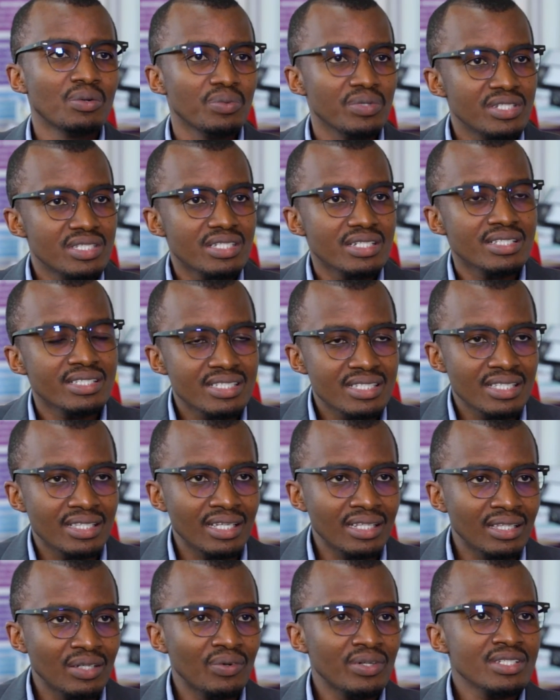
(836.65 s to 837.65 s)
we still see
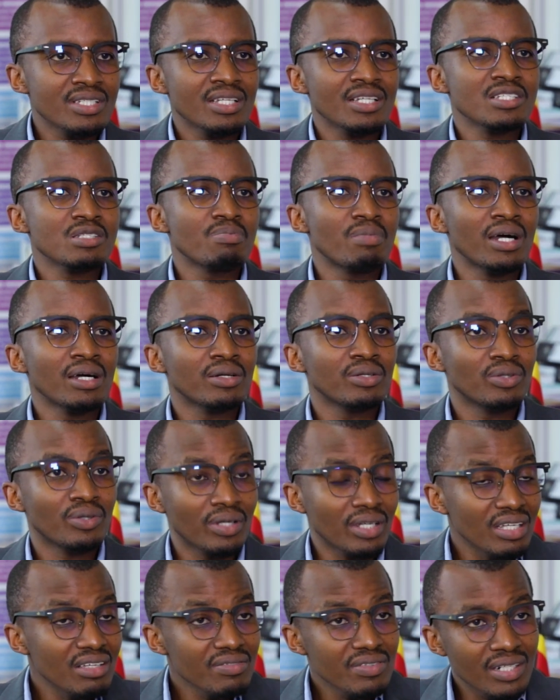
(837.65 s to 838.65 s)
that there was case
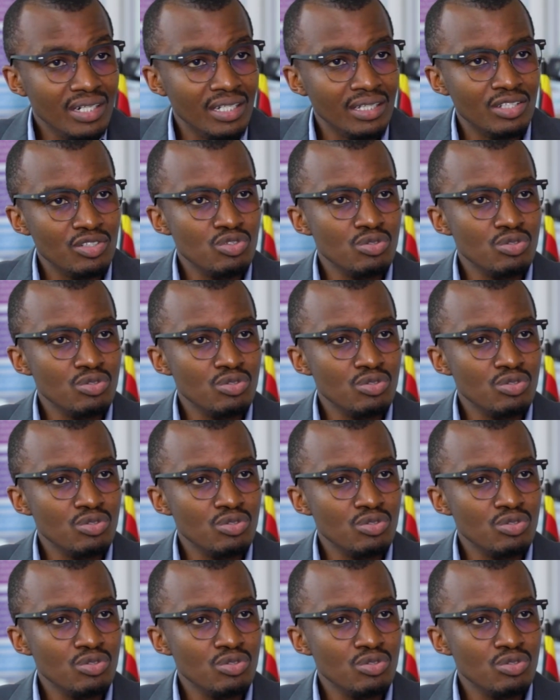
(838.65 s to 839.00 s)
backlog, even at